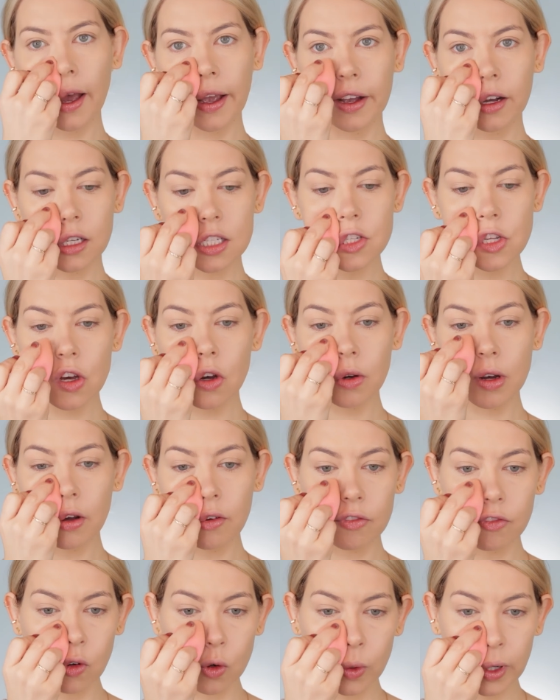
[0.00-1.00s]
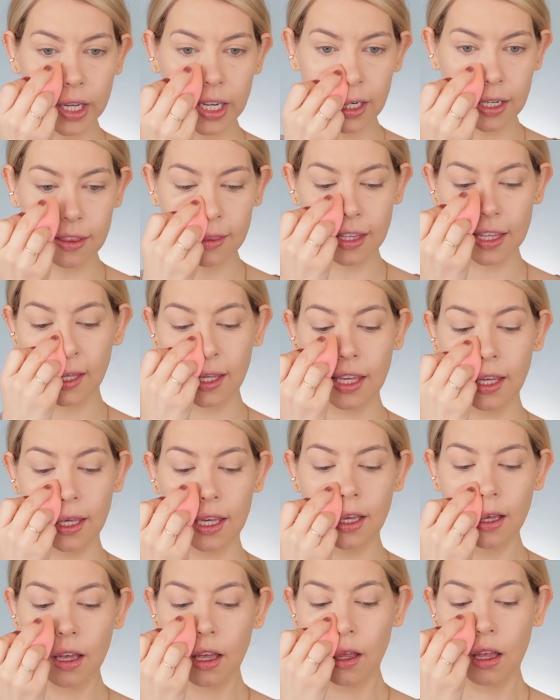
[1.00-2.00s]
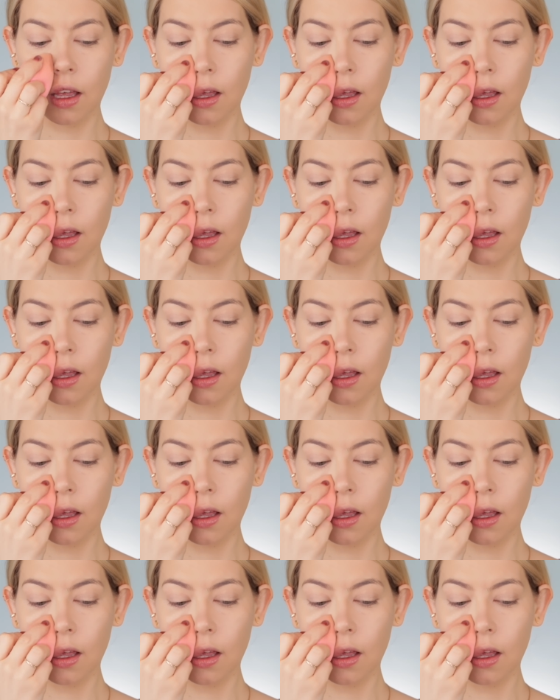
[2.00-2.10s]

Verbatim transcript: I also avoid the